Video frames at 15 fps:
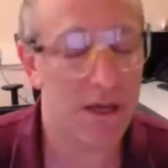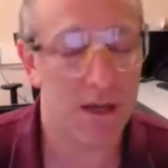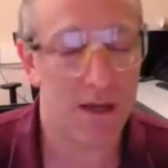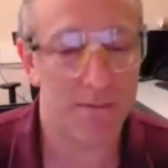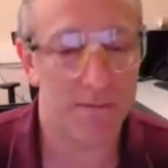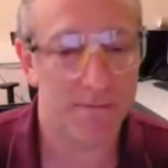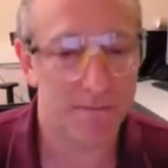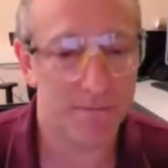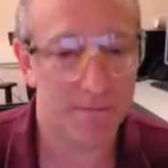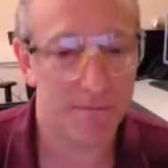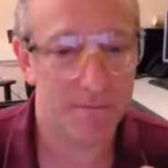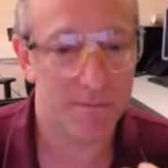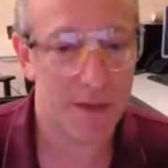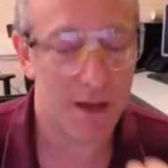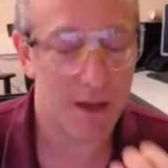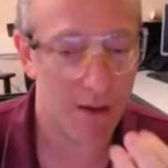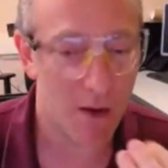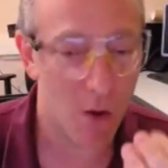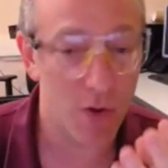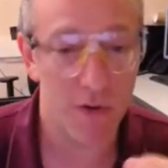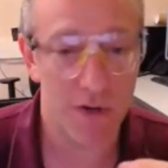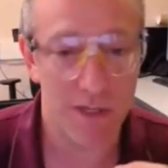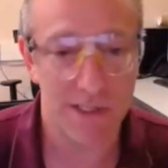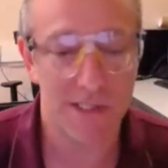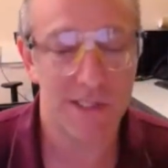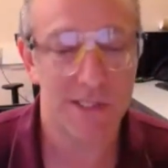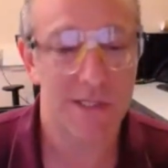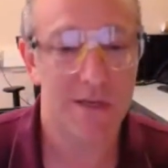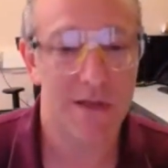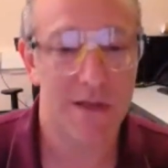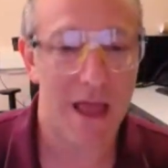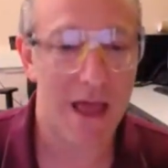um, uh, odorants.